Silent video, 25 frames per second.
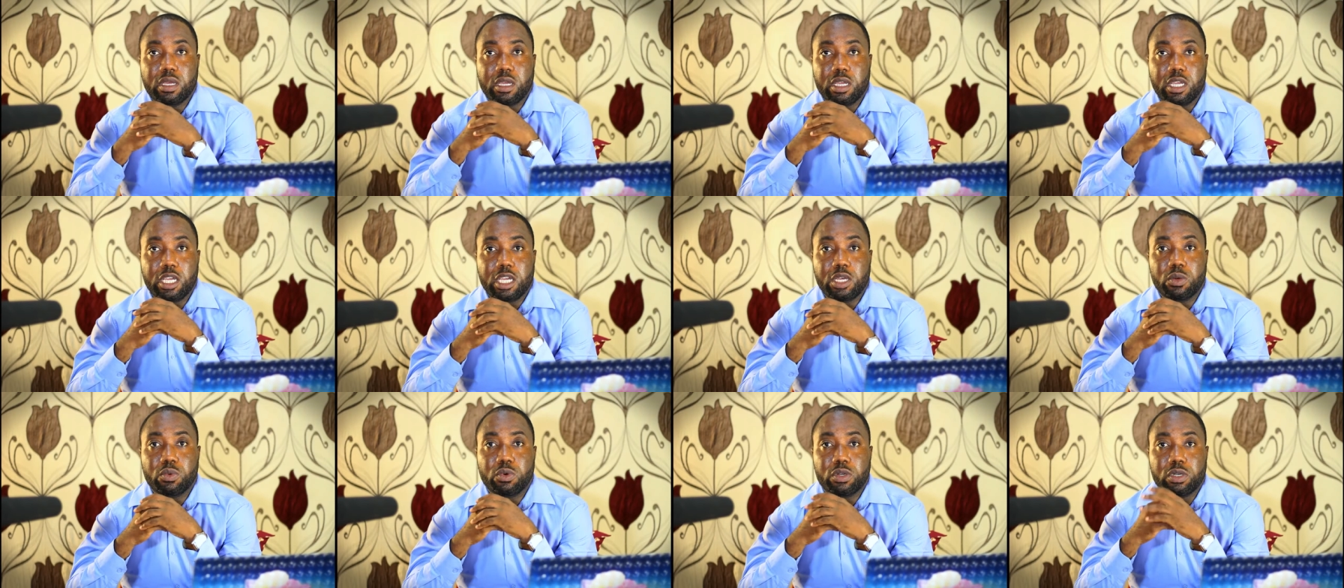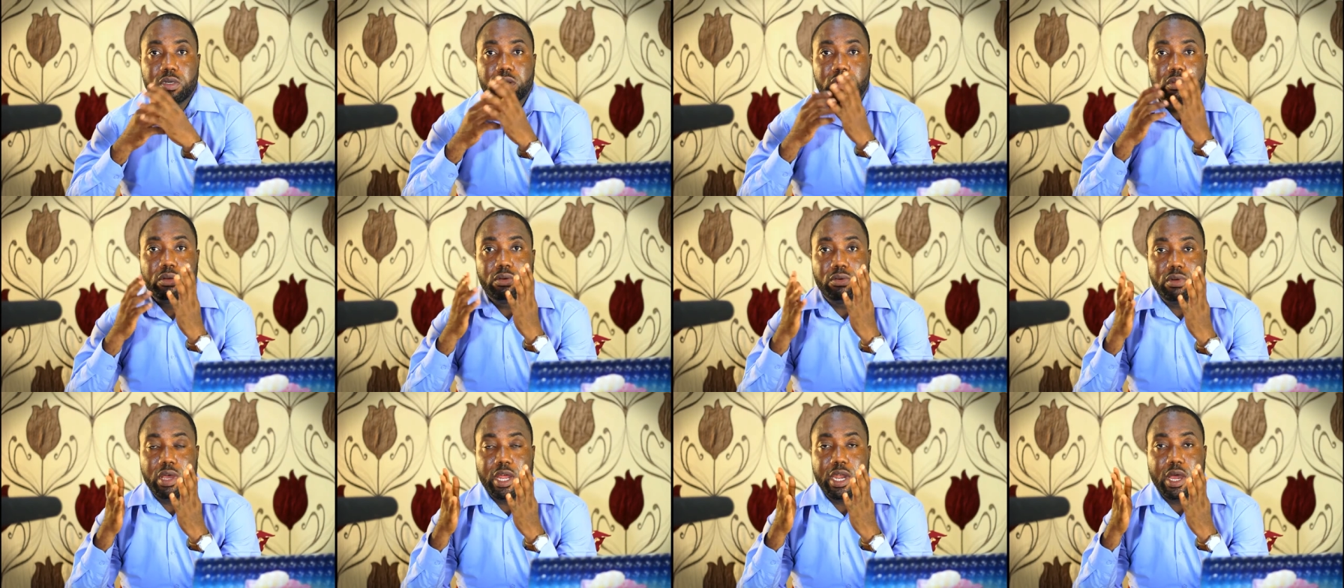he would
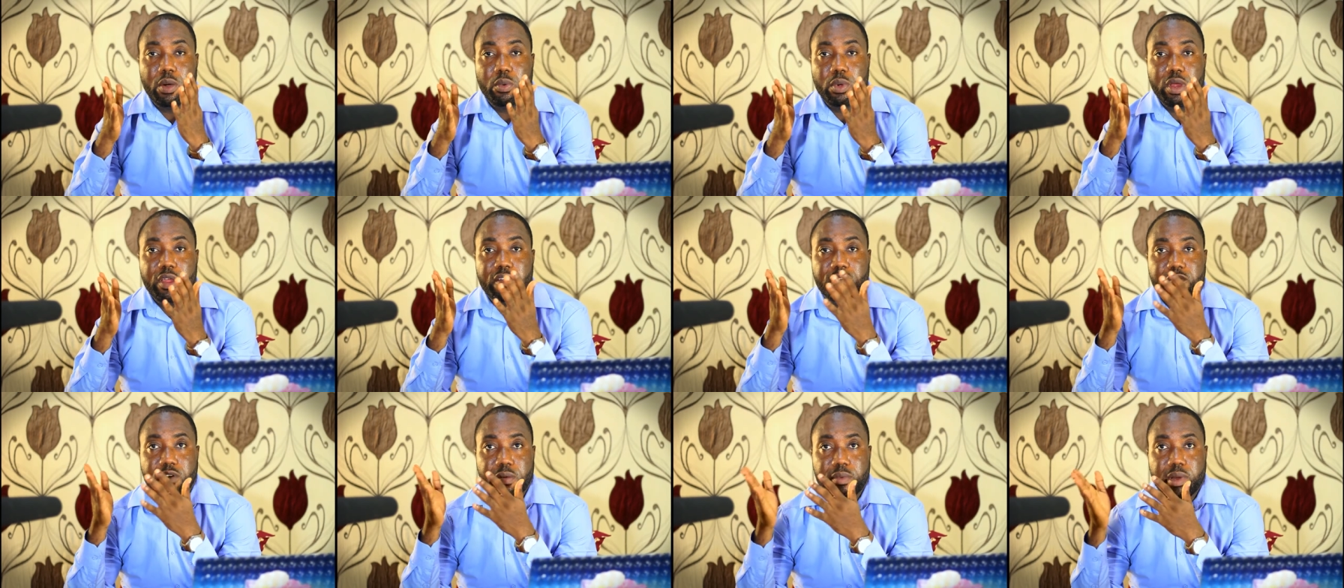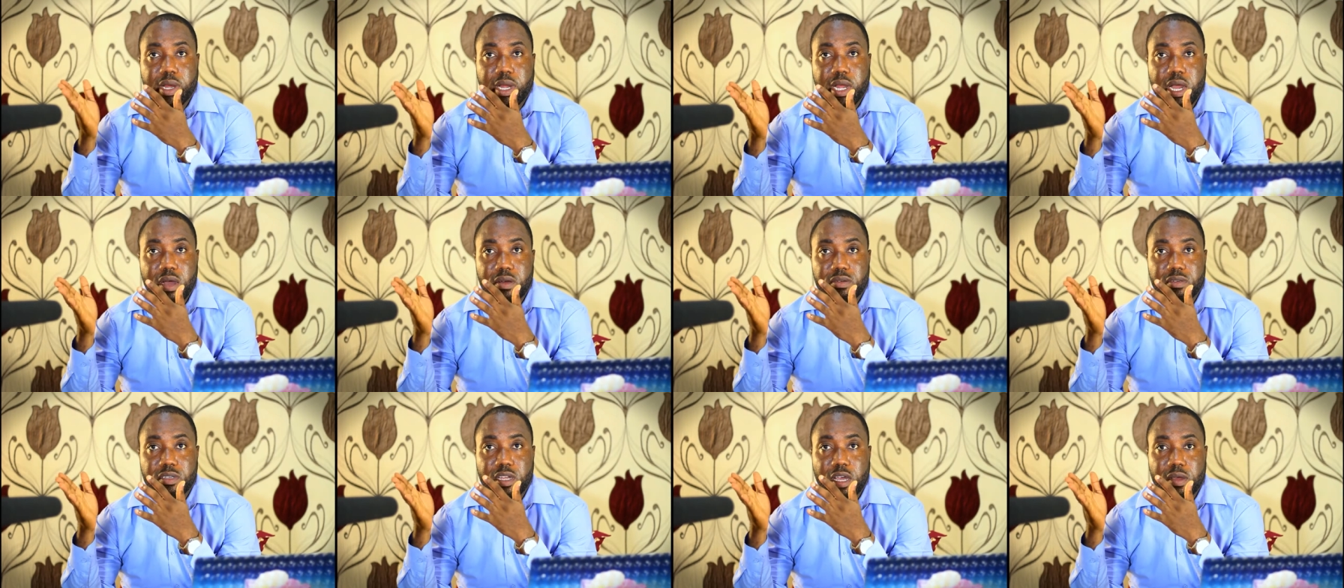run away from the
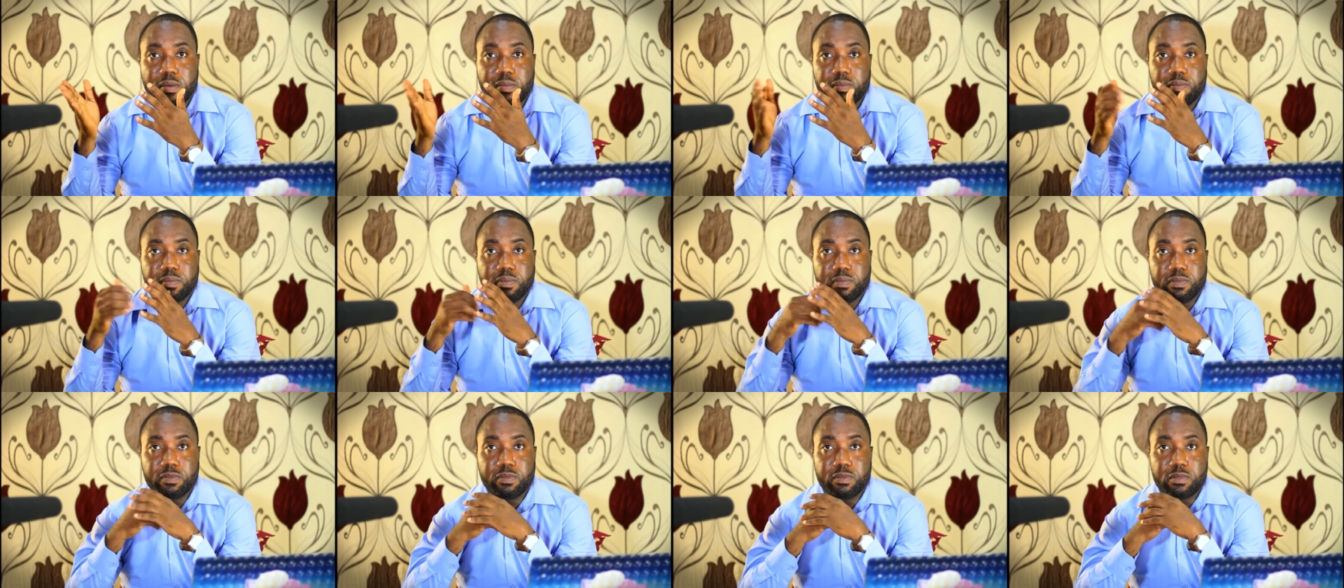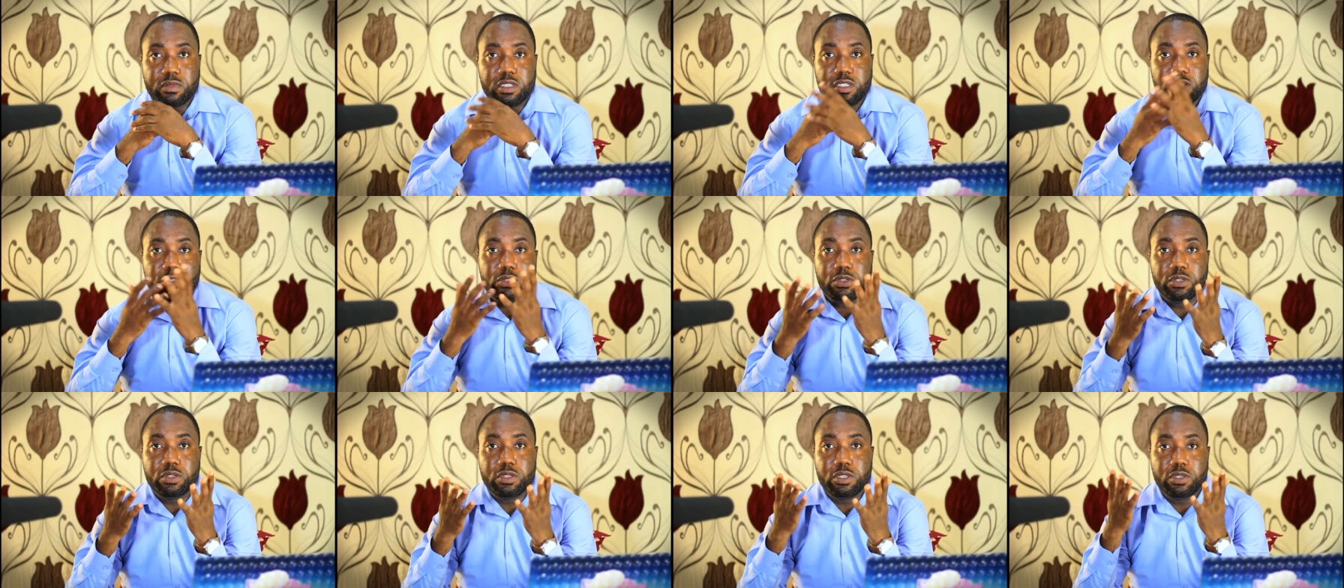counter
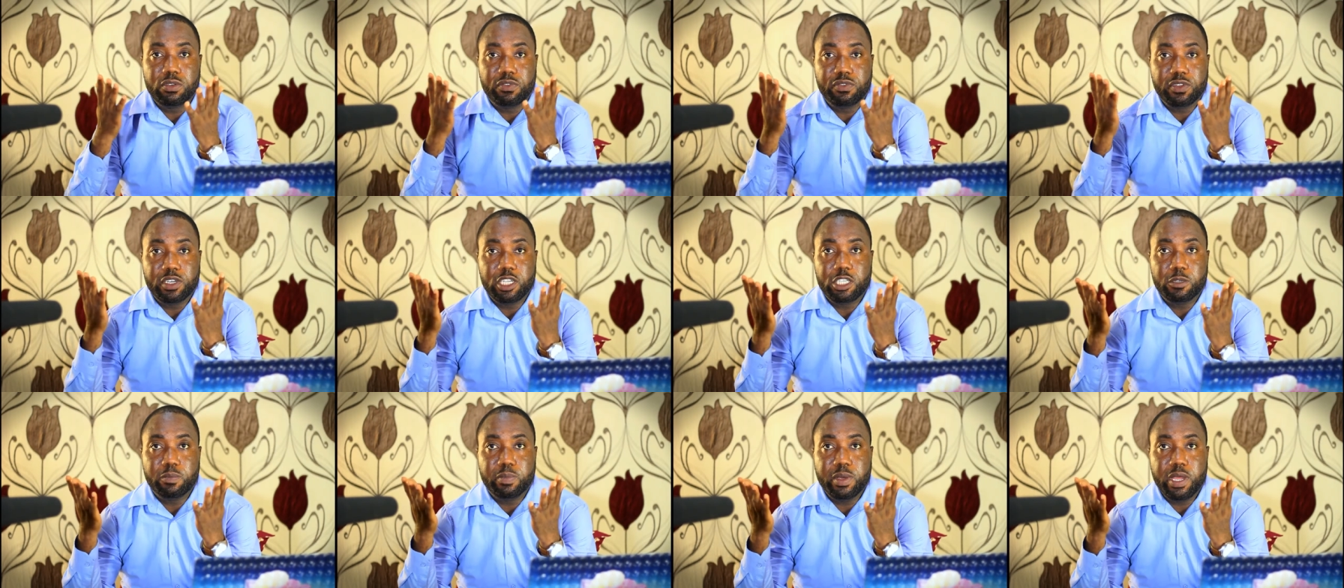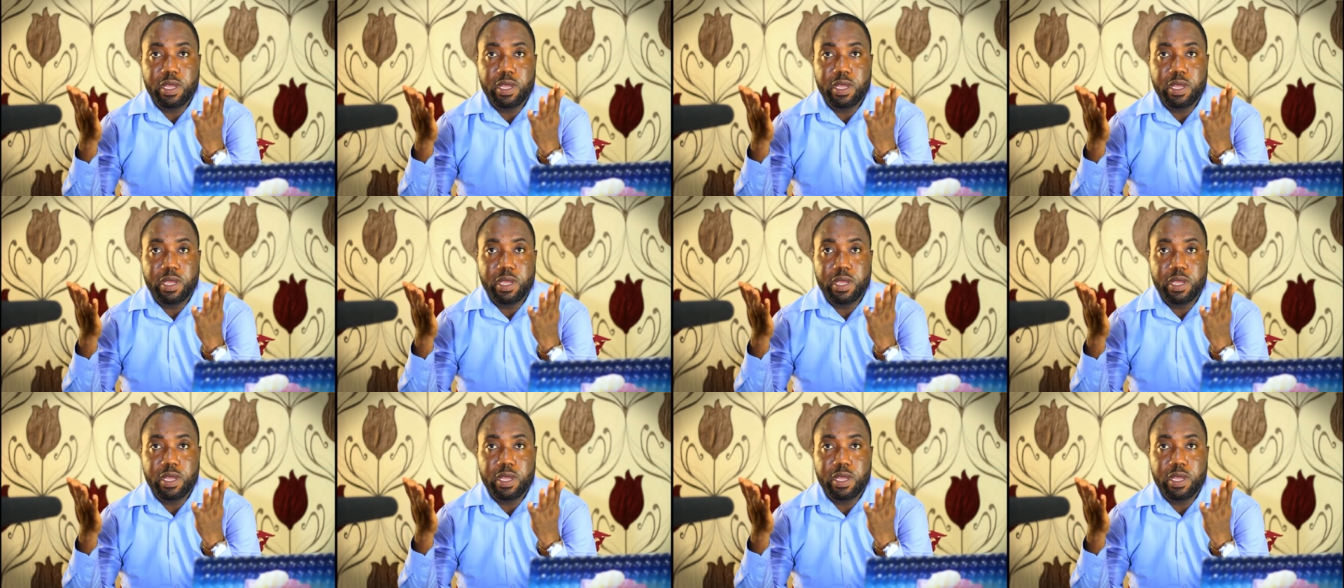till you finish